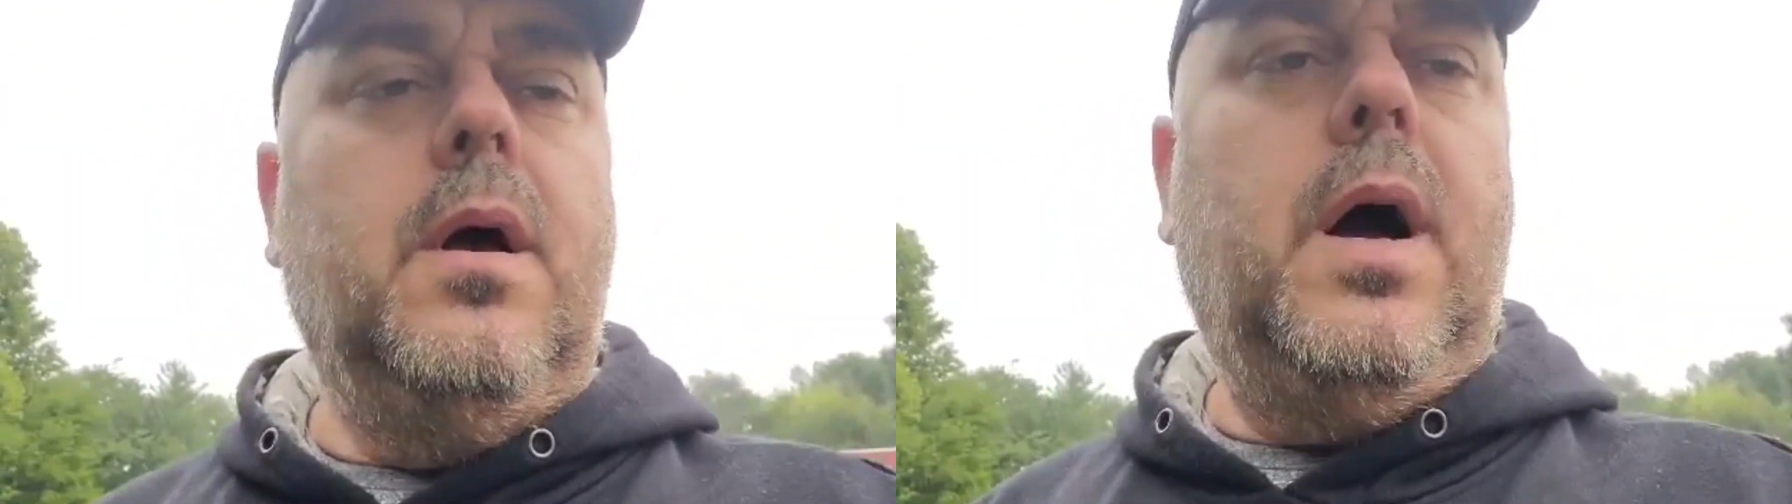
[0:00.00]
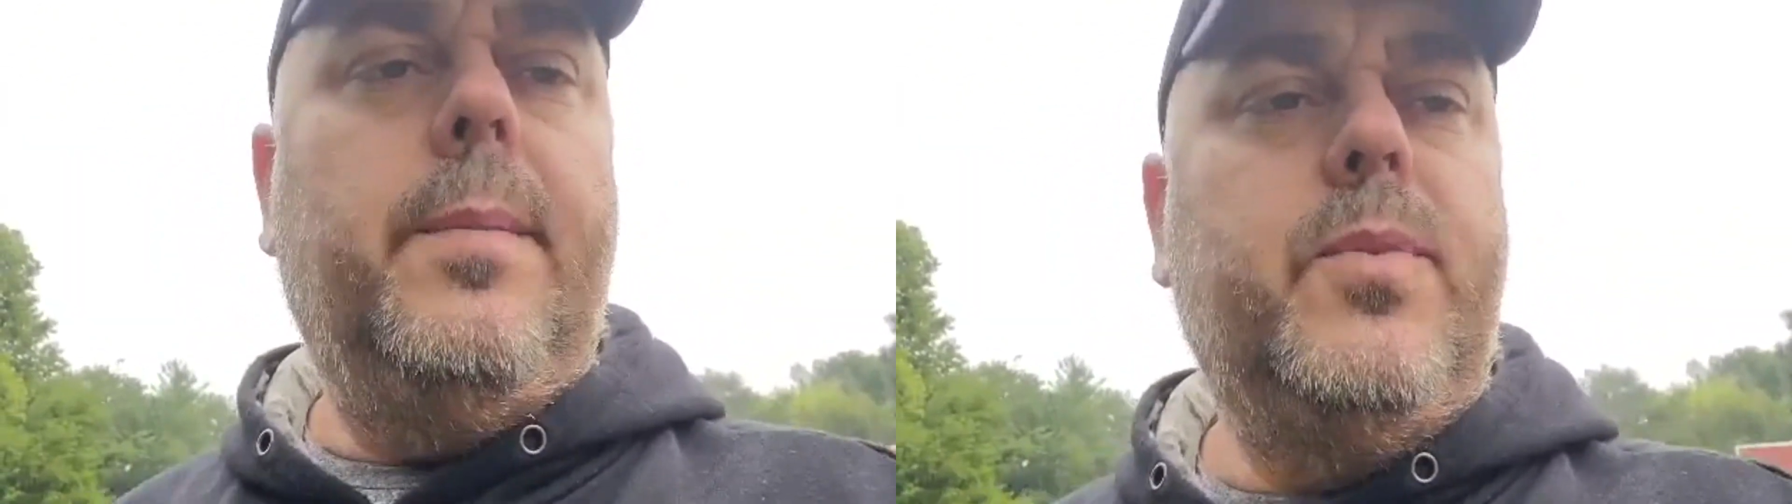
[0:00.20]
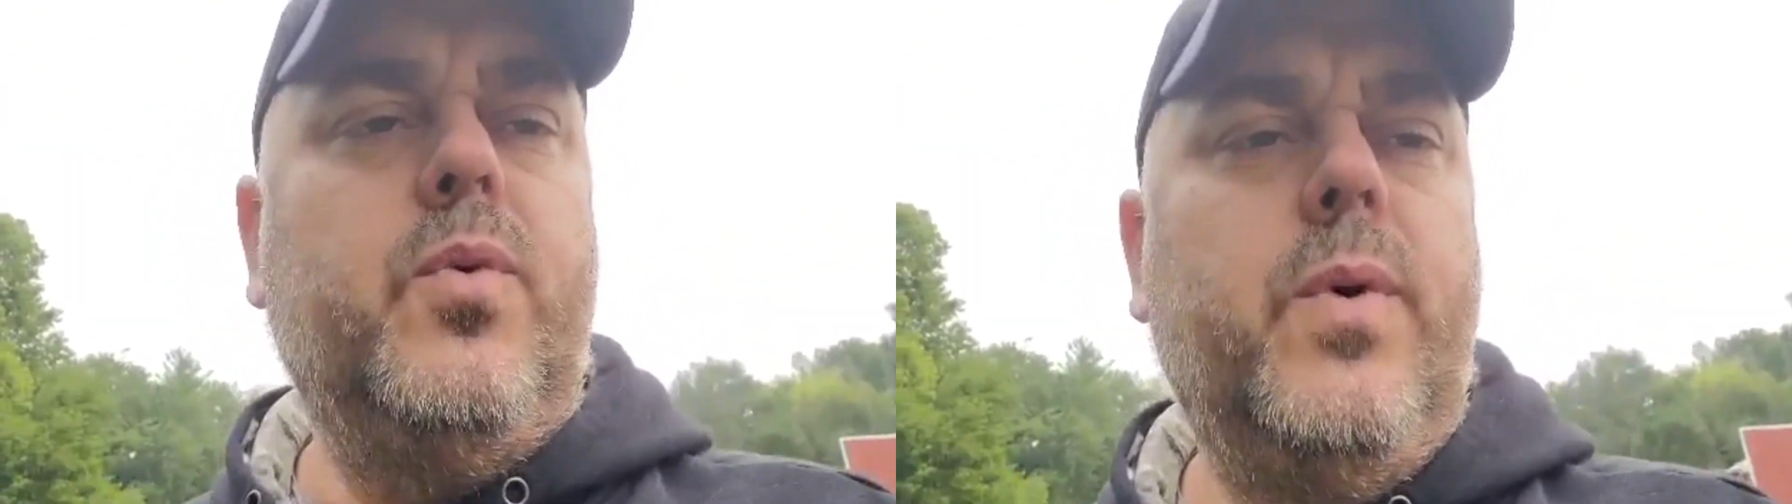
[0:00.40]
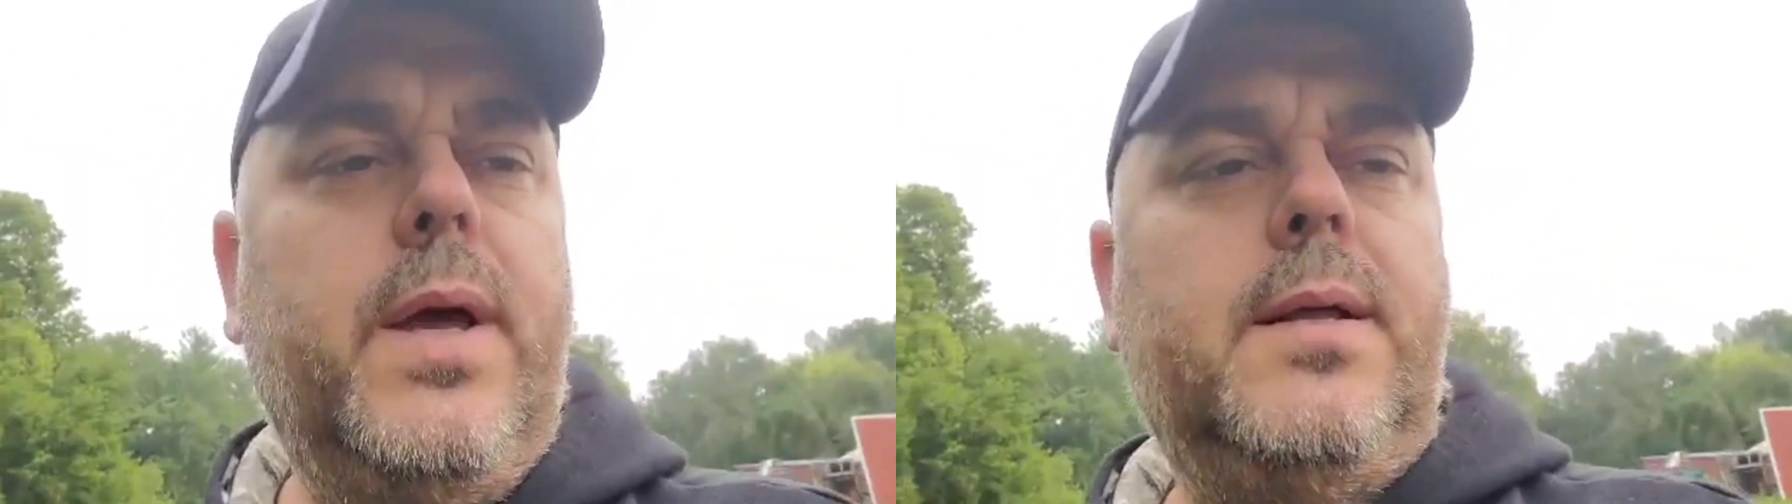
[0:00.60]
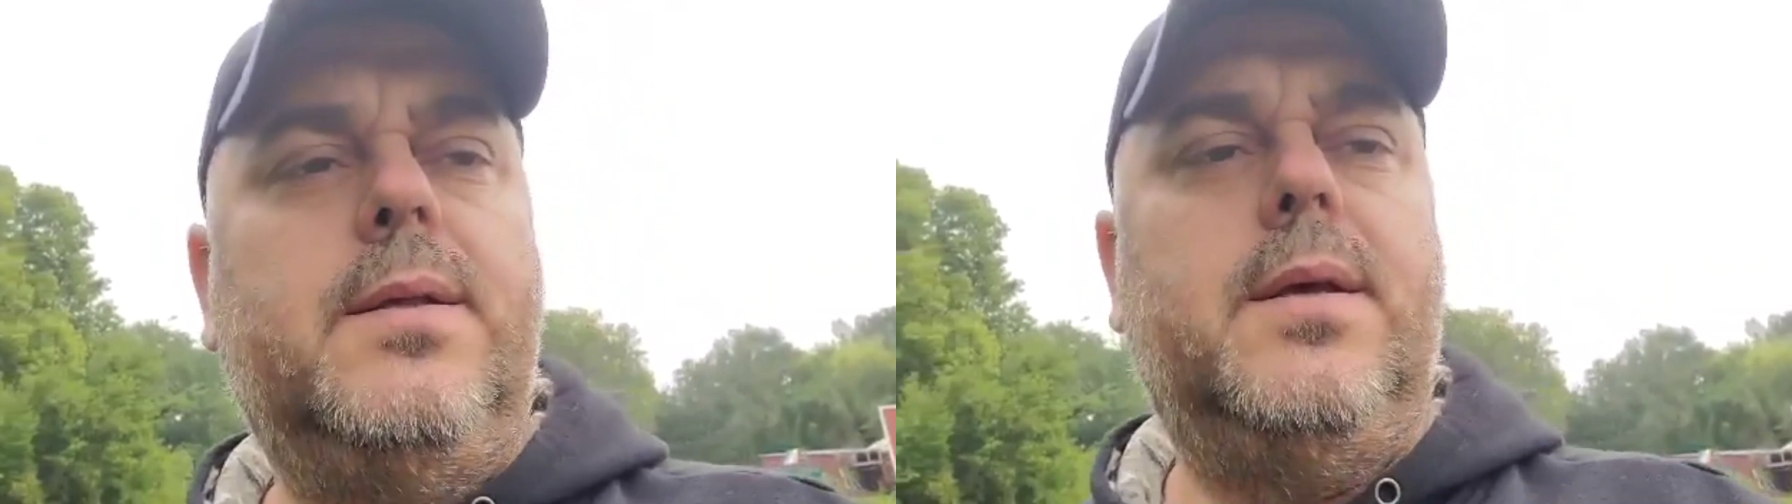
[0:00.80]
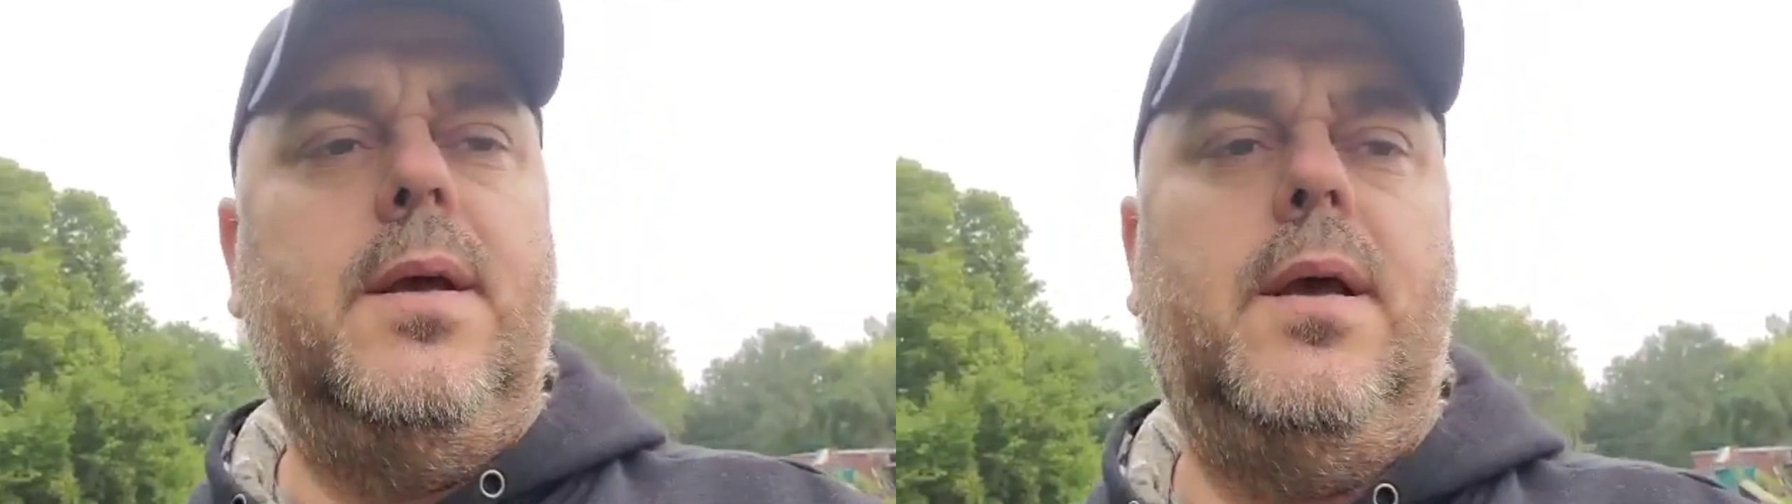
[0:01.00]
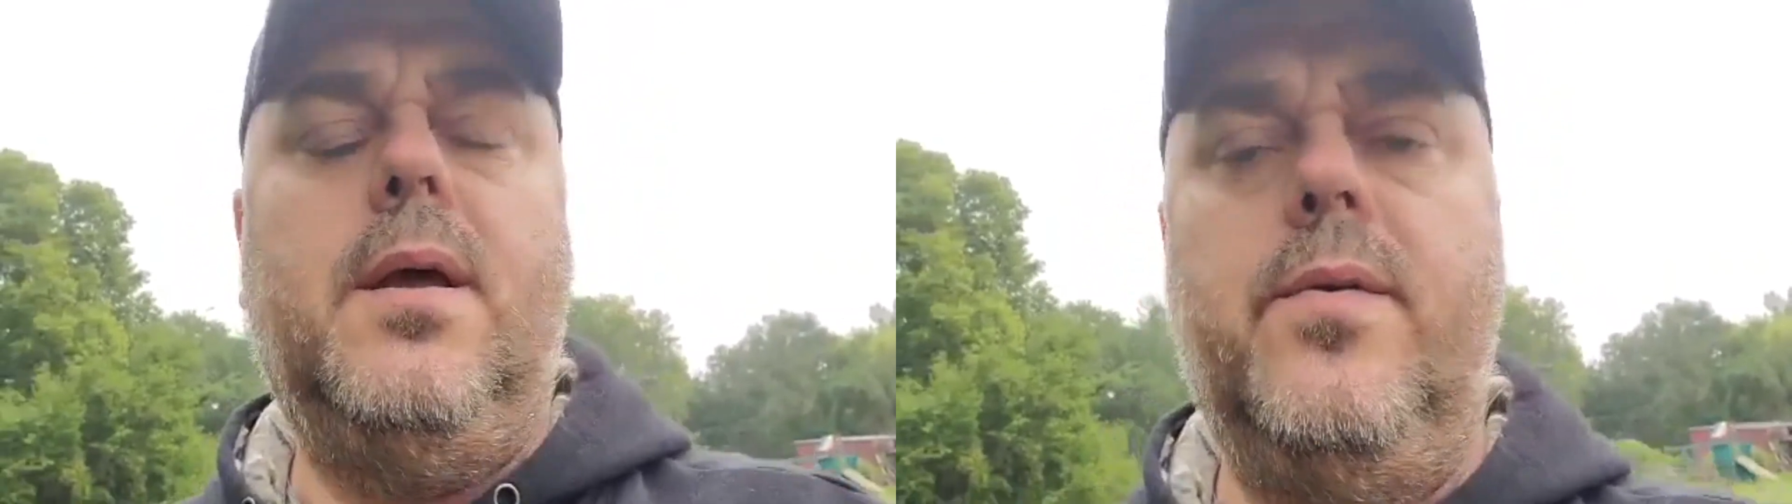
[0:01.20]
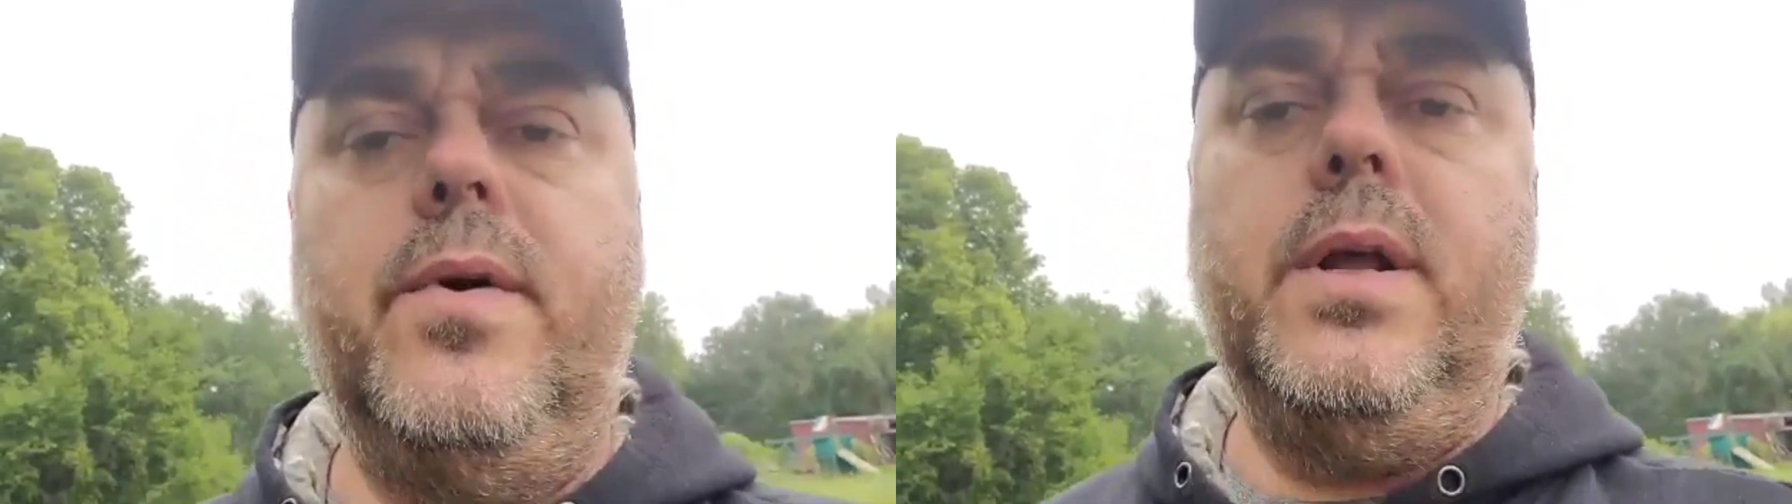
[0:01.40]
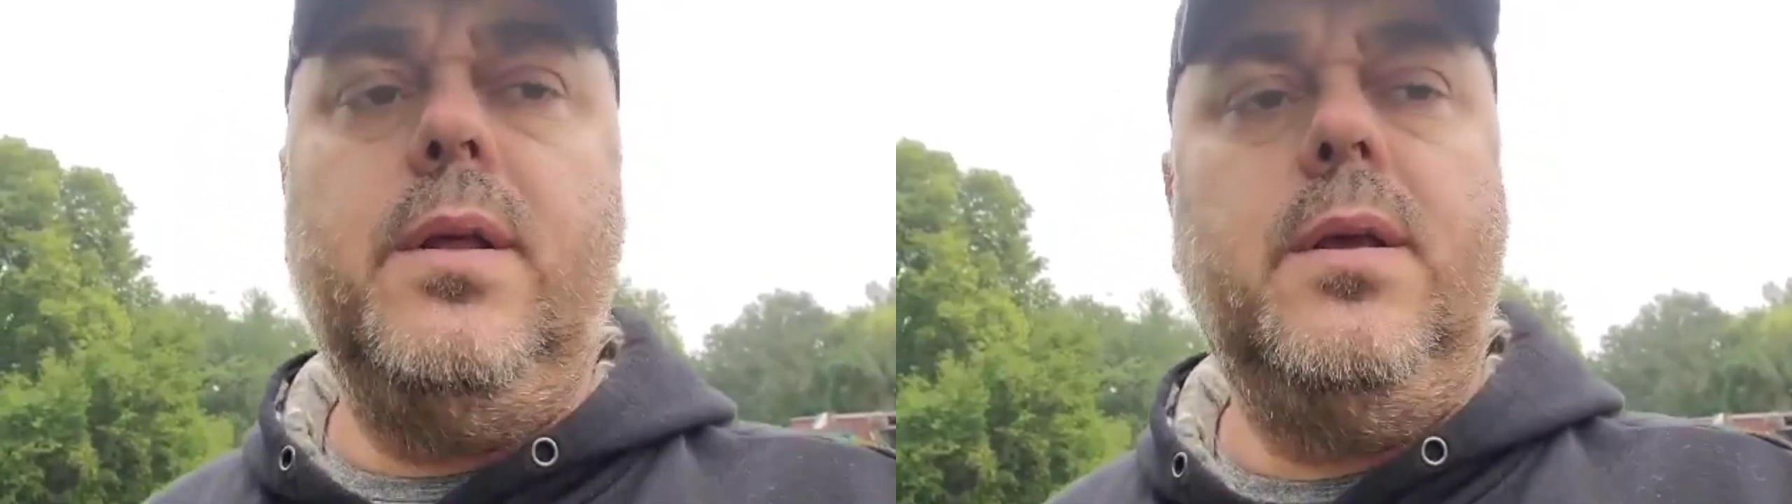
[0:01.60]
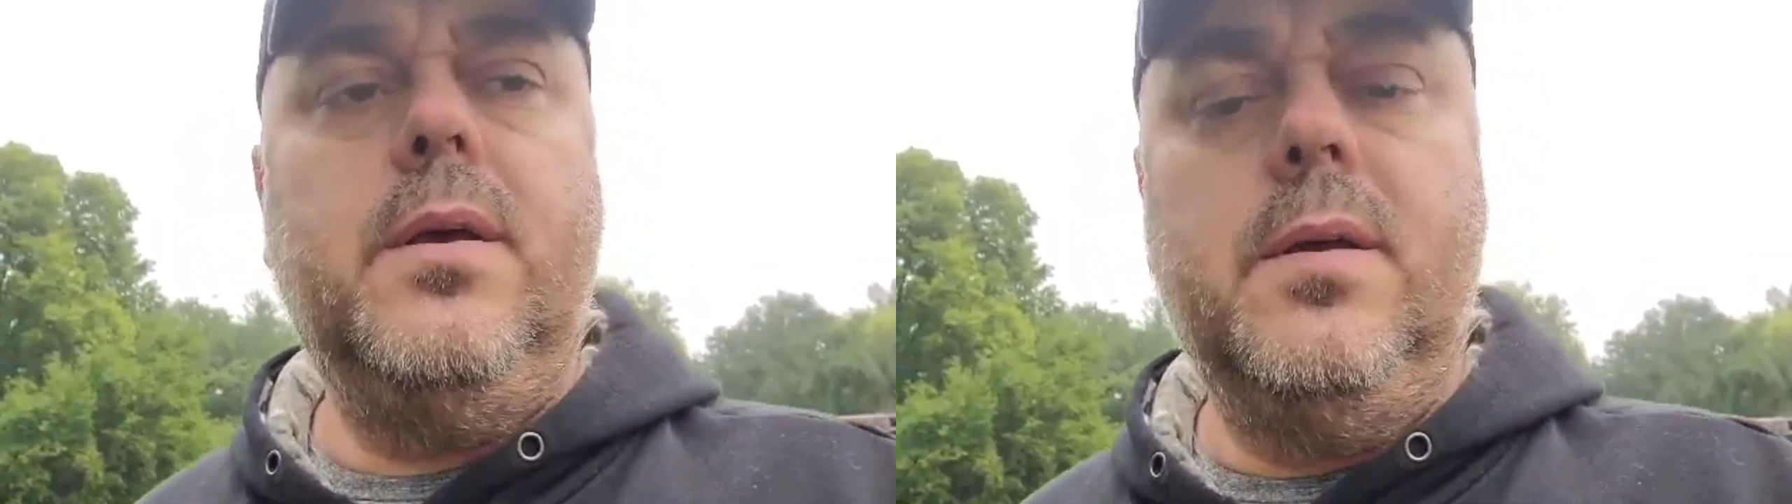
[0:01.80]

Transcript: up to weight and ready.